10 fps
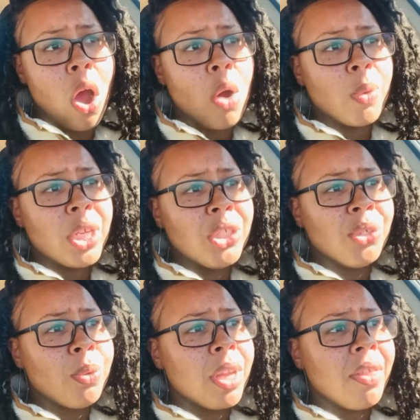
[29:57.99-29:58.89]
Are we
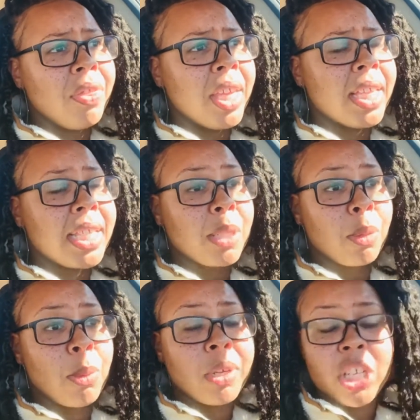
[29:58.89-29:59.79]
doing things that's
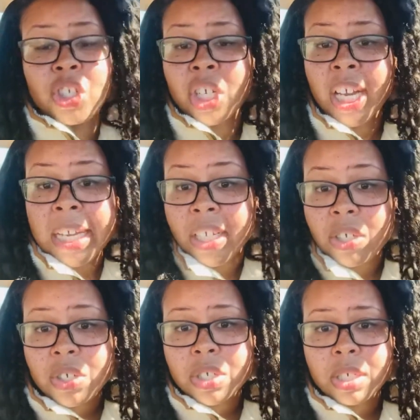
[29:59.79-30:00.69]
promoting
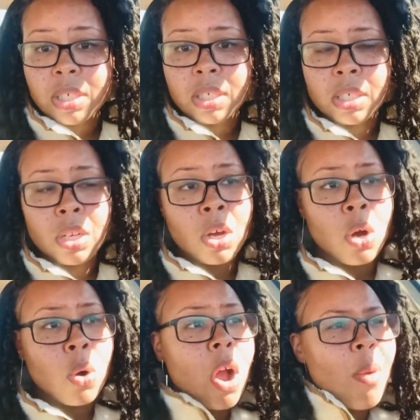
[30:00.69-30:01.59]
change?
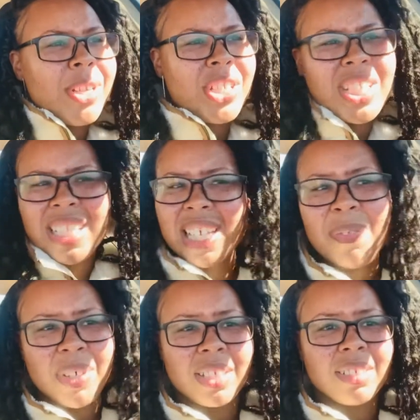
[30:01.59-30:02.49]
Or are we just living?